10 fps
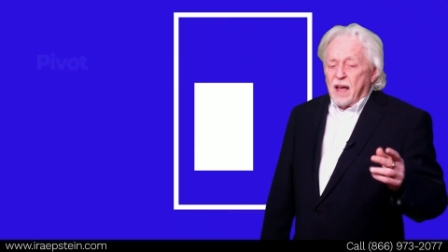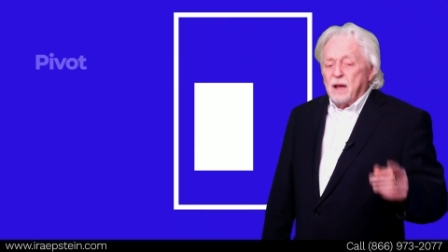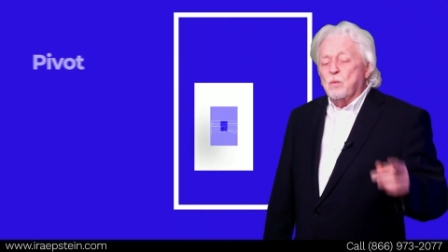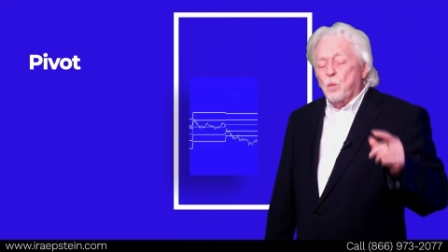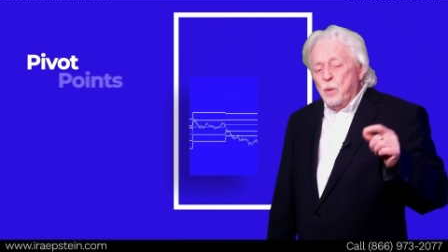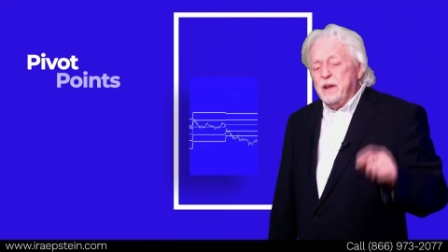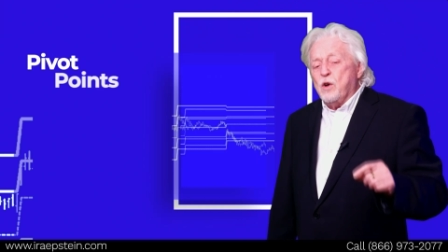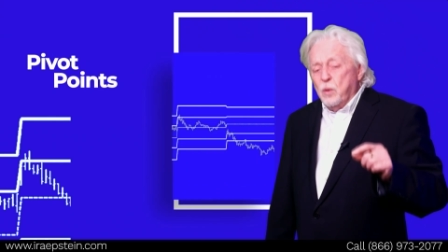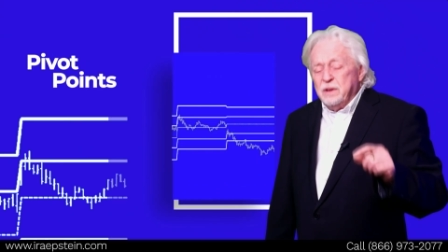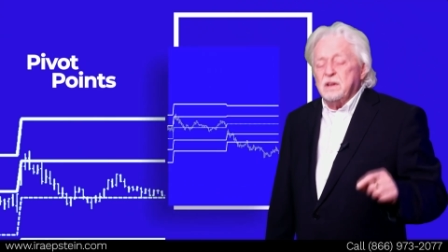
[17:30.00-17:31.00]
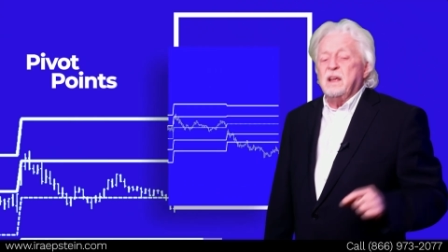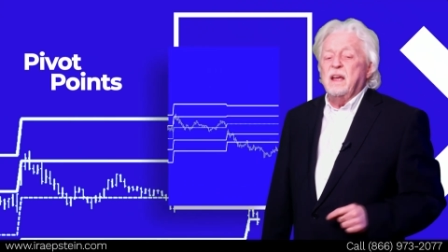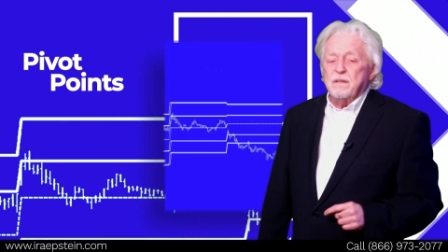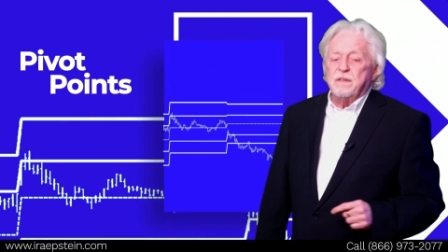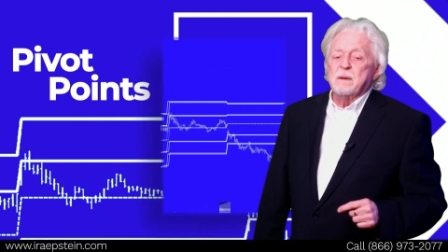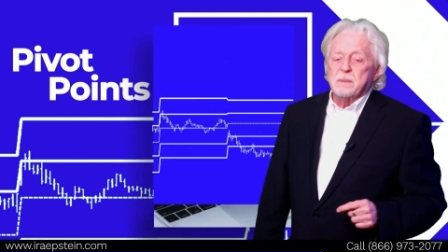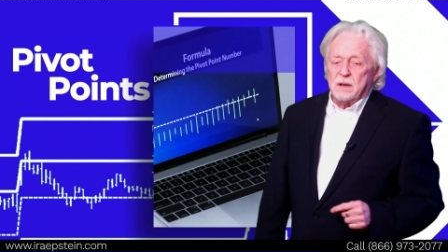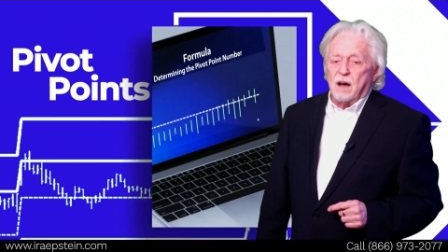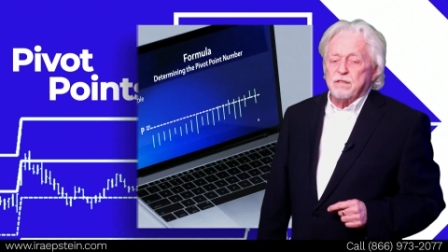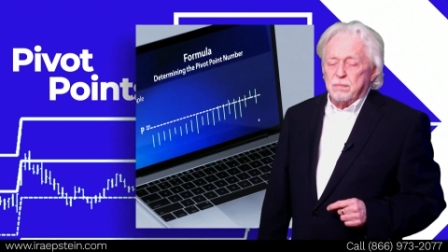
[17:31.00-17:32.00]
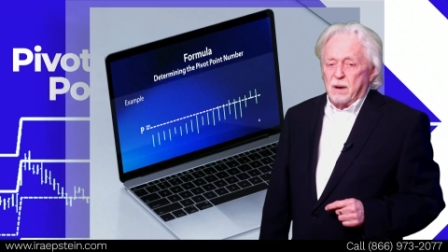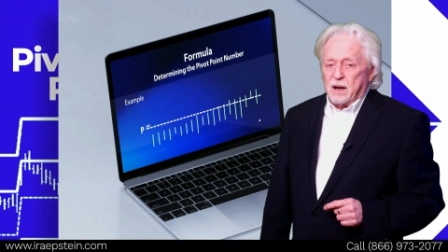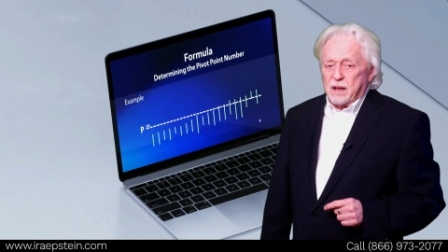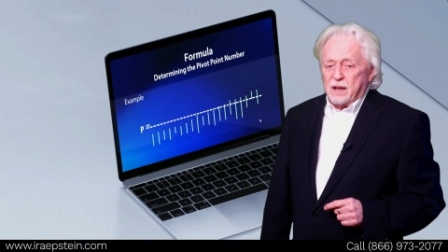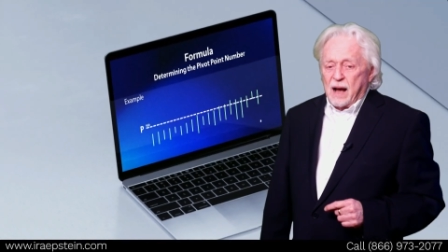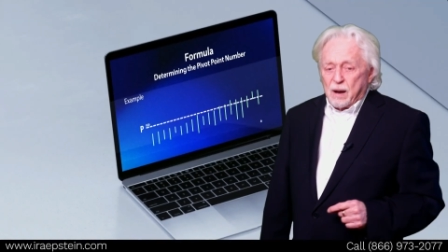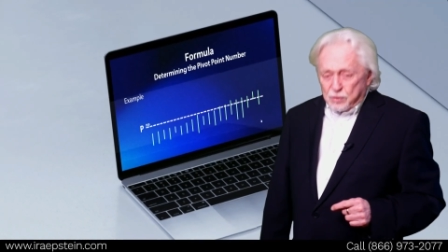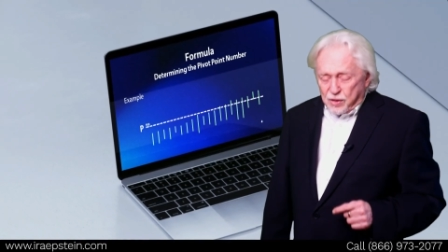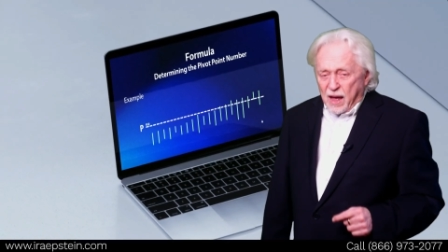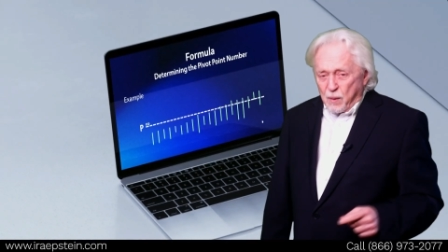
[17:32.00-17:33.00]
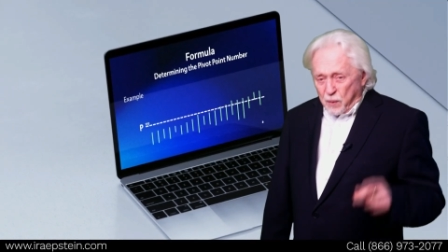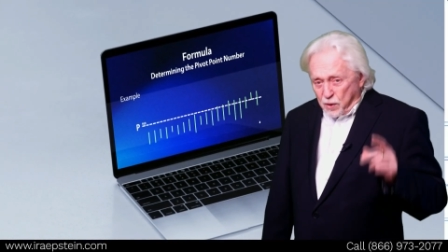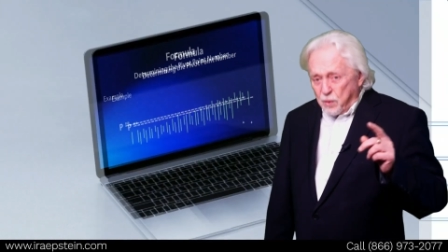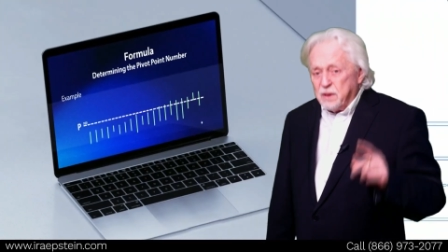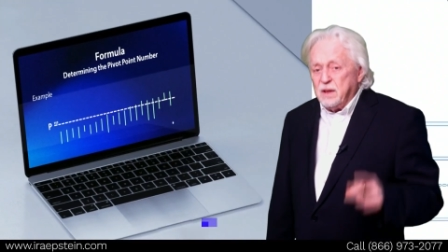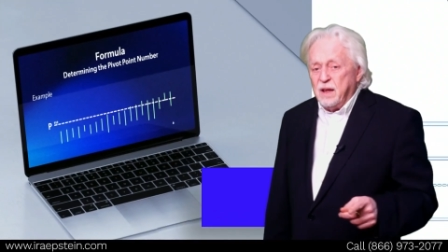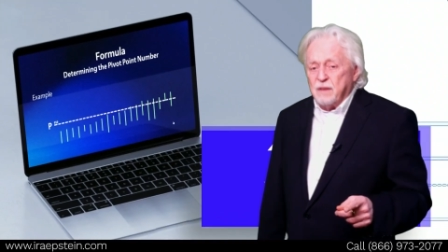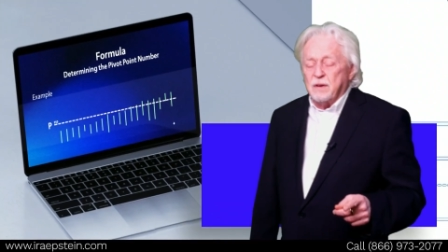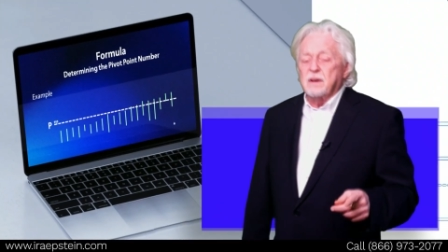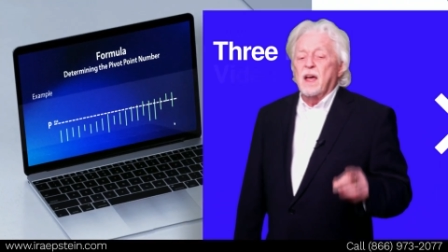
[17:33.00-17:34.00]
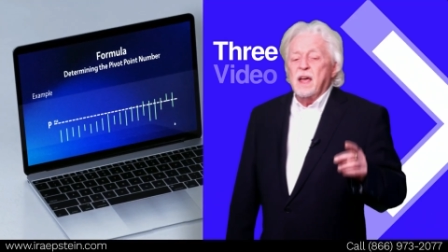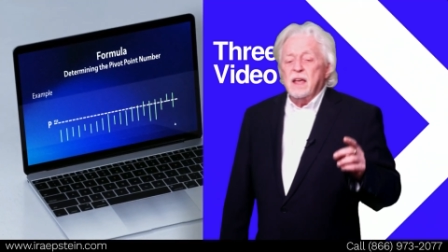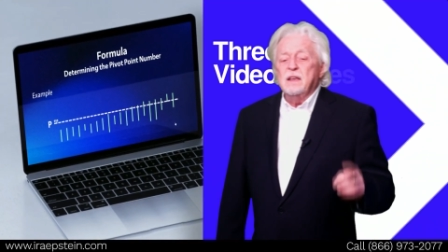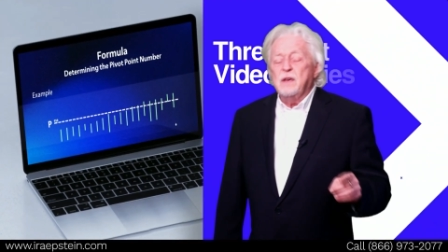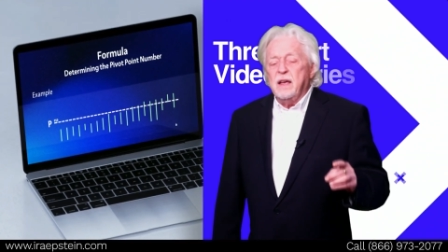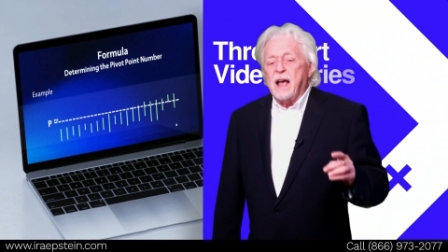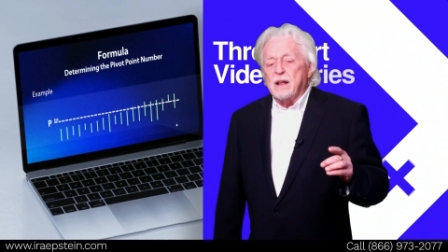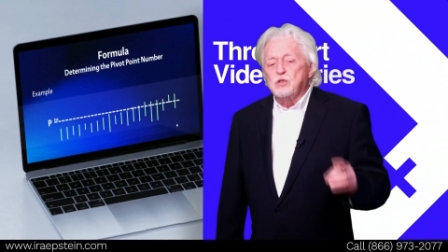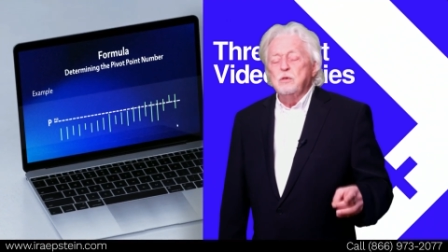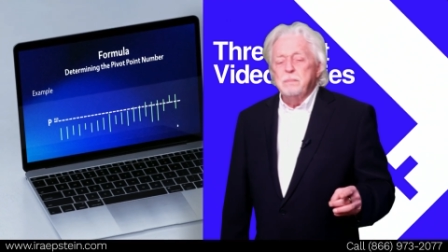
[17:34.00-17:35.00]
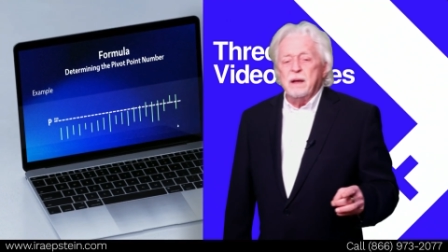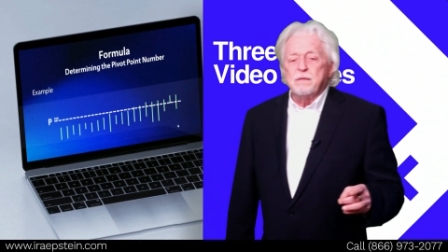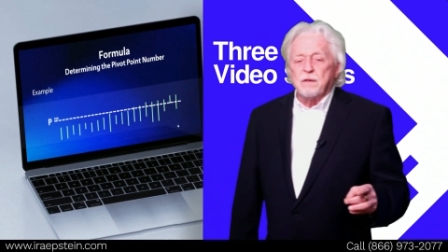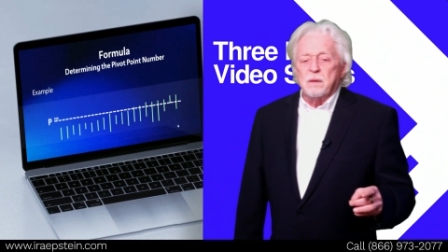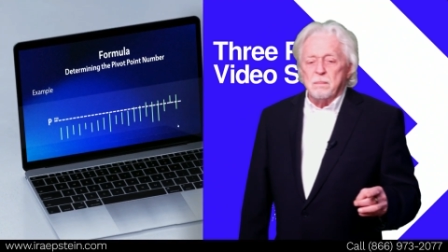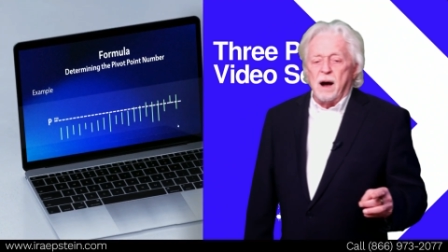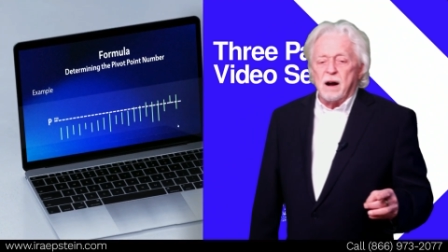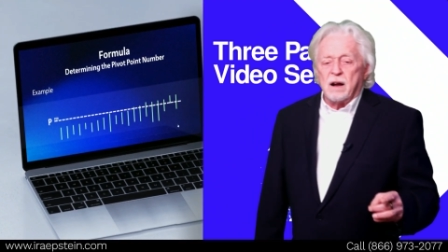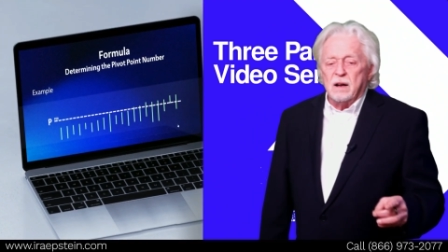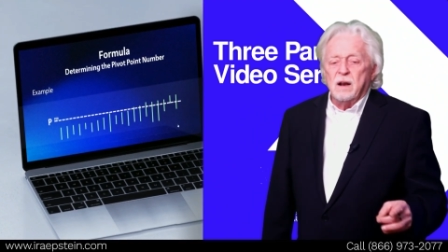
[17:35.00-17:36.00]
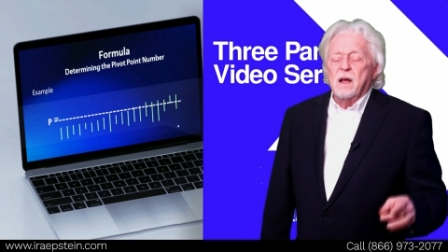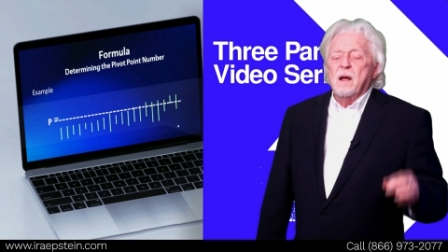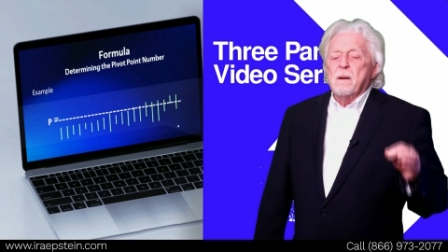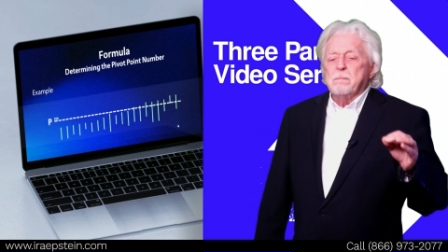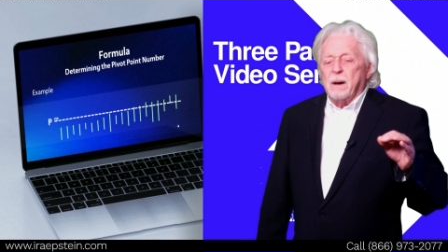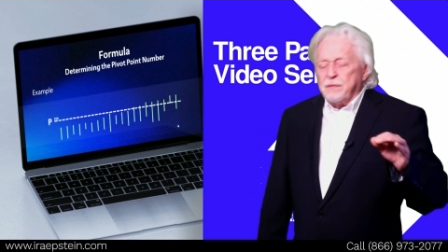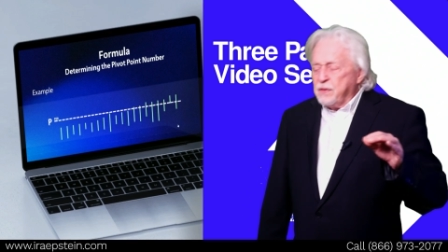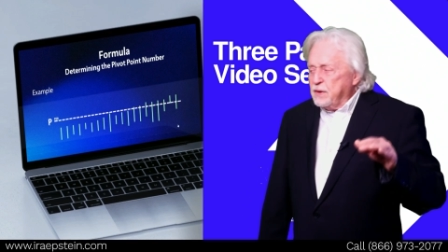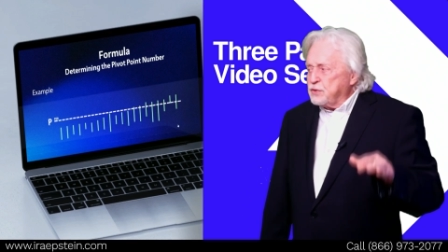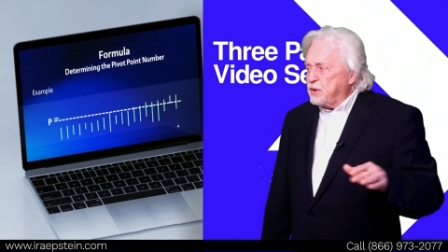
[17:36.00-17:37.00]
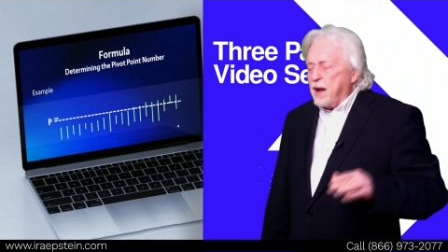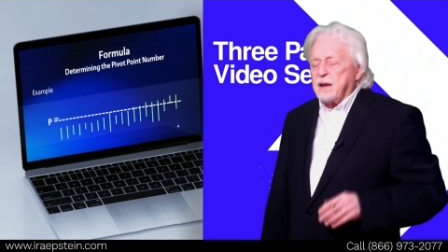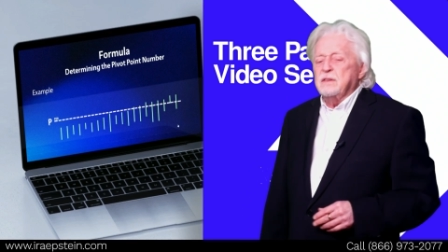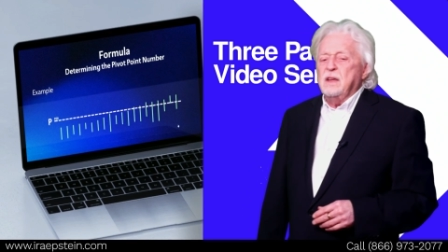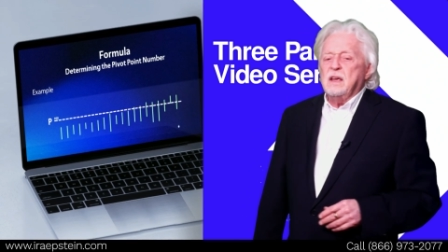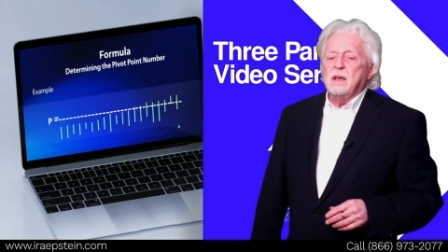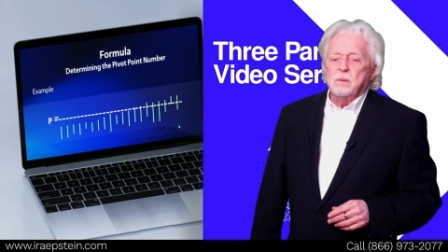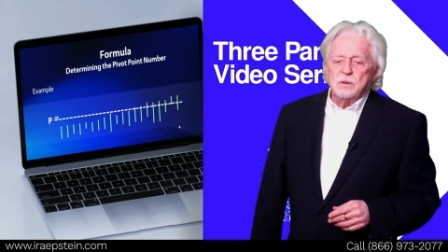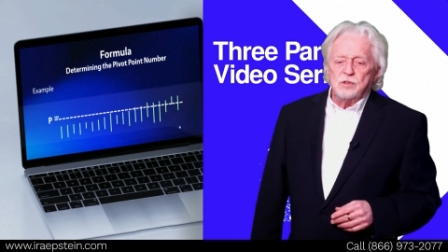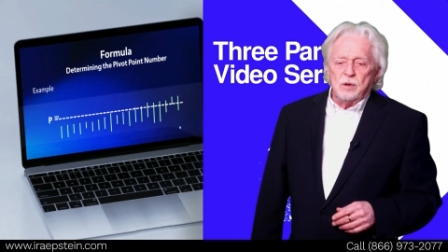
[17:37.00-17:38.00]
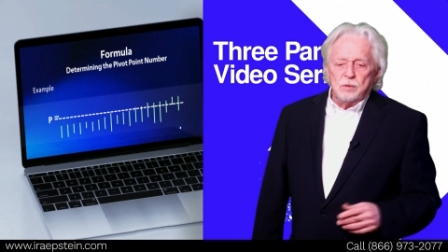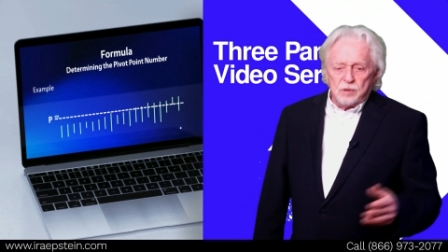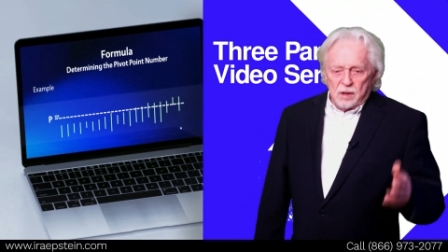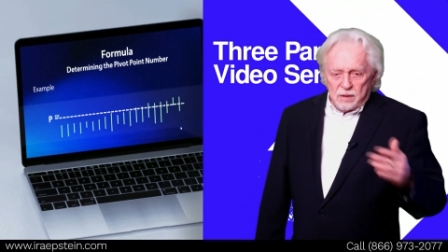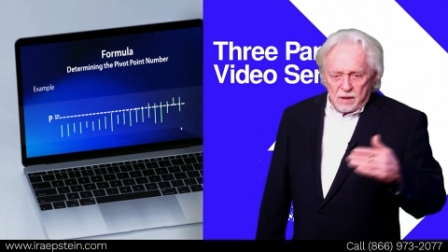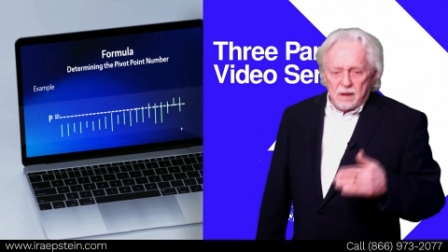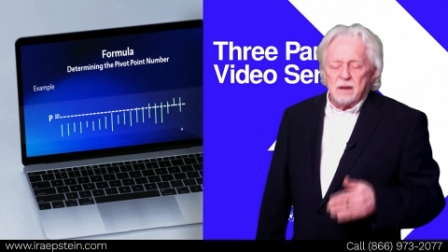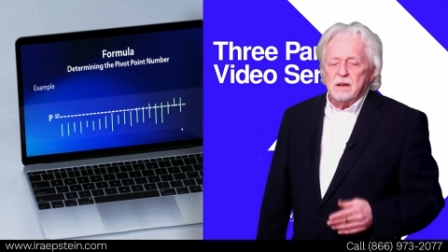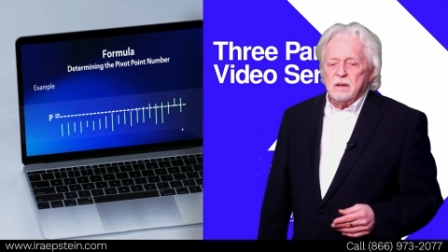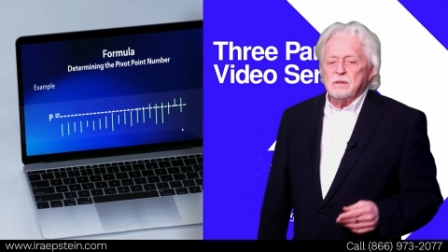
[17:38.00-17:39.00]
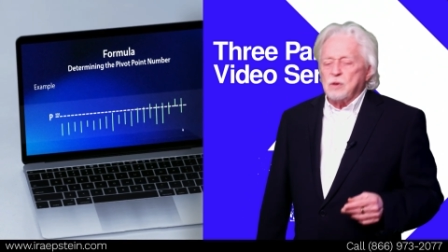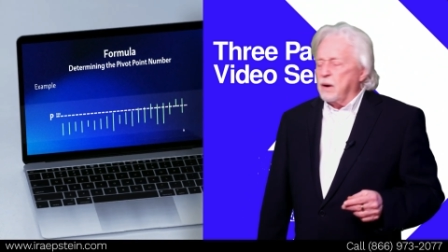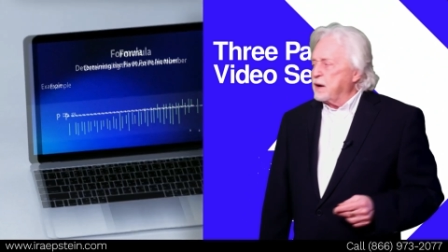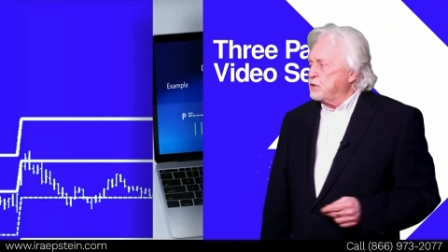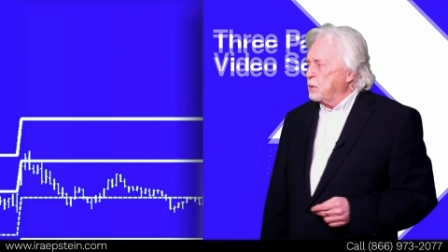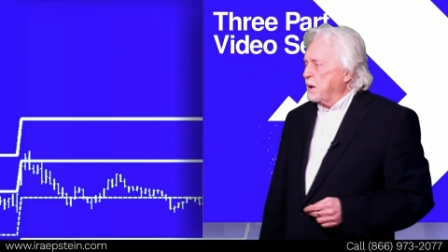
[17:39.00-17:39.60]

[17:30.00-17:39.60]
And we couldn't give him enough money. How's that? We couldn't give it. He, he got too big for the market. But this technique he was using, and then he taught it to